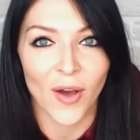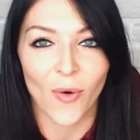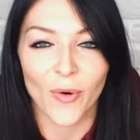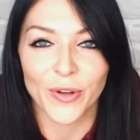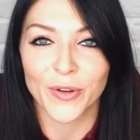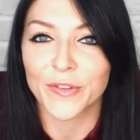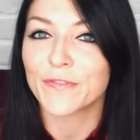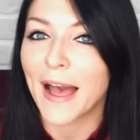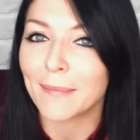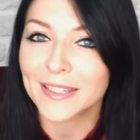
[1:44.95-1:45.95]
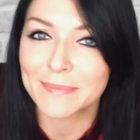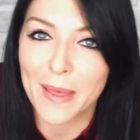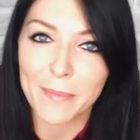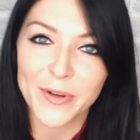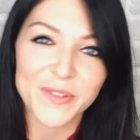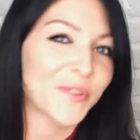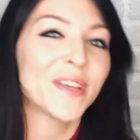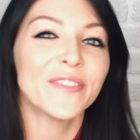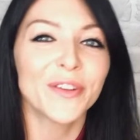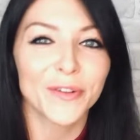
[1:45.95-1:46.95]
or your family members or
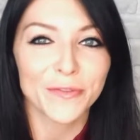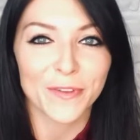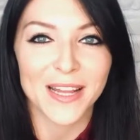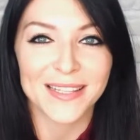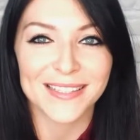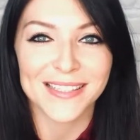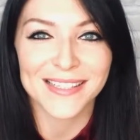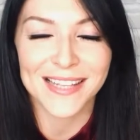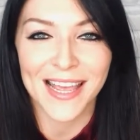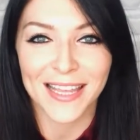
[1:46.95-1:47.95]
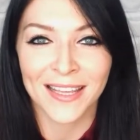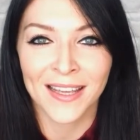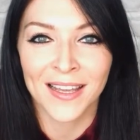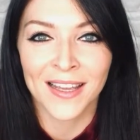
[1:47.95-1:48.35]
even your friends say